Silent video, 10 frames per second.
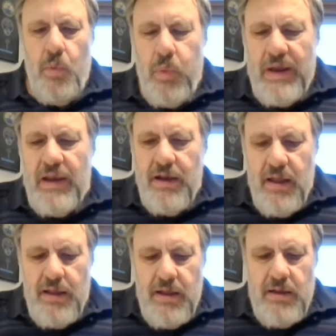Will
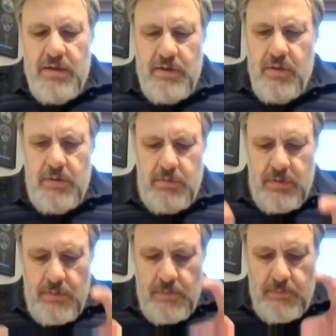
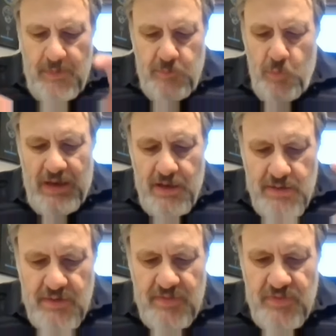
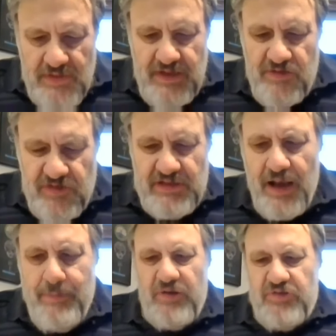the
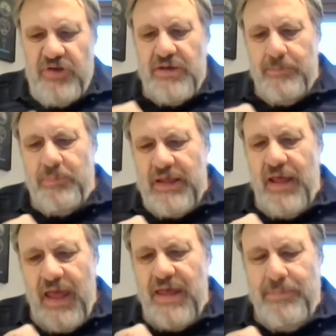digital machine
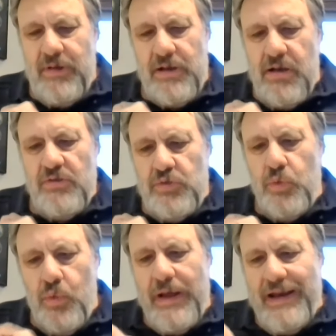be able
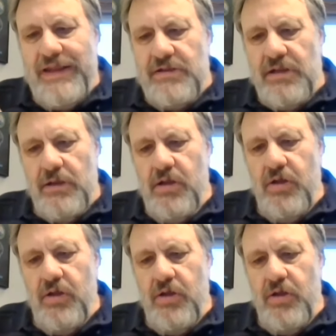to read
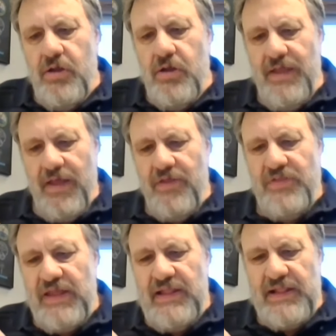all
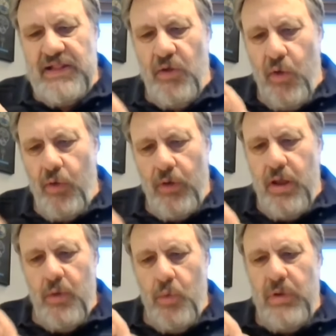this,
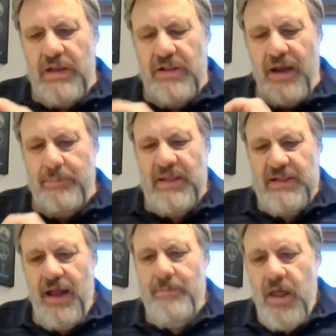or will there be
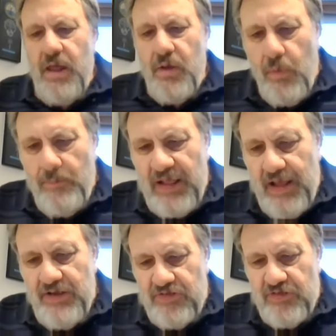some
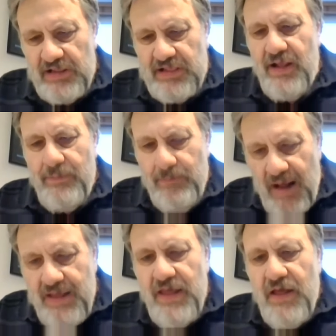complications?
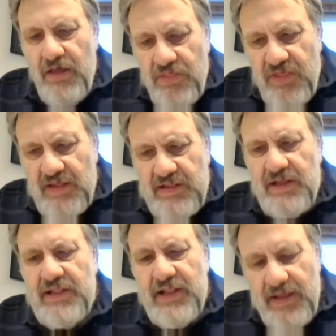My
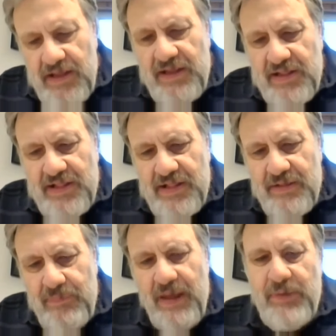thesis
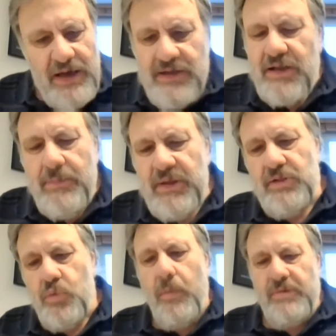is maybe a little
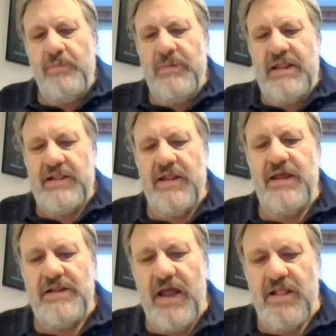bit too
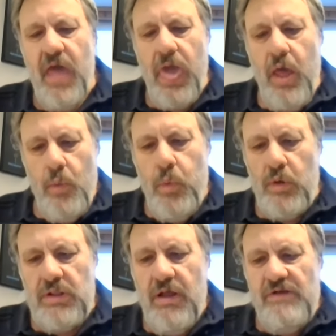optimistic, that
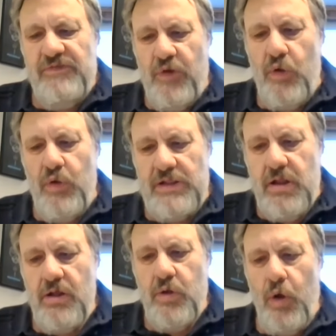what
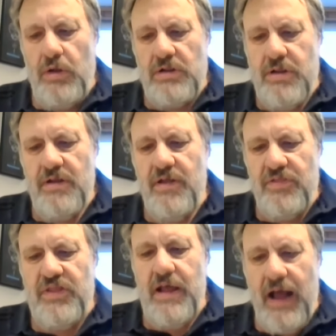Freud called
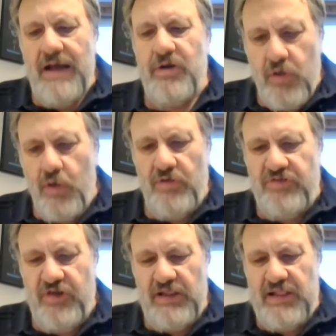the
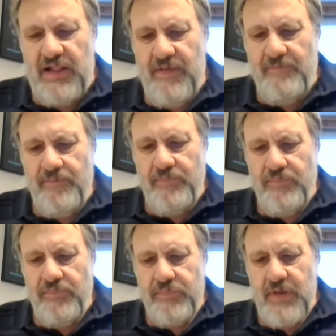unconscious
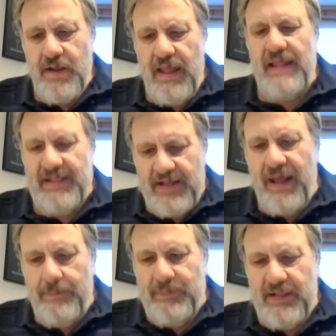
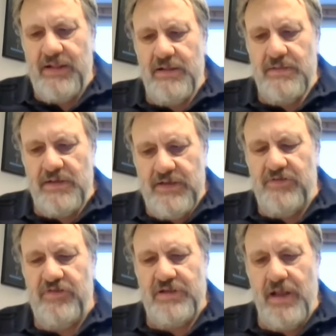escapes the
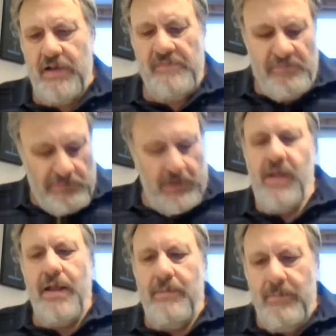digital
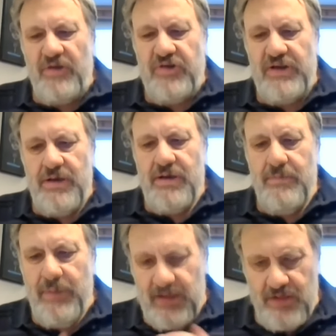machine.
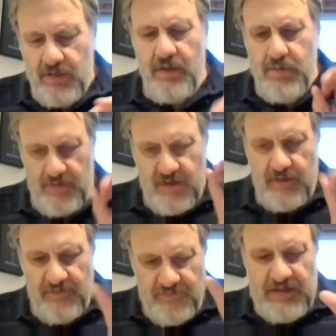
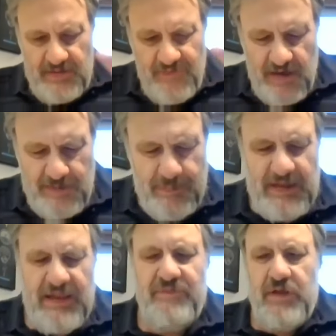It's a very
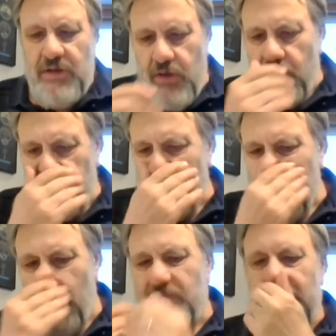specific
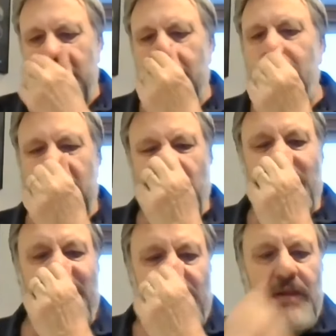notion of the
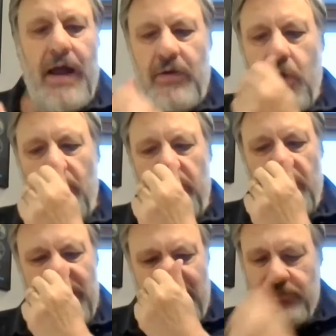
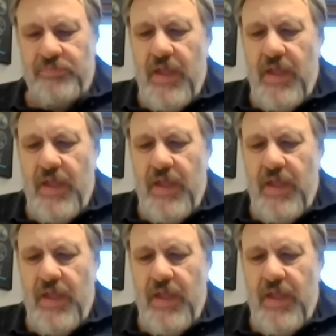unconscious.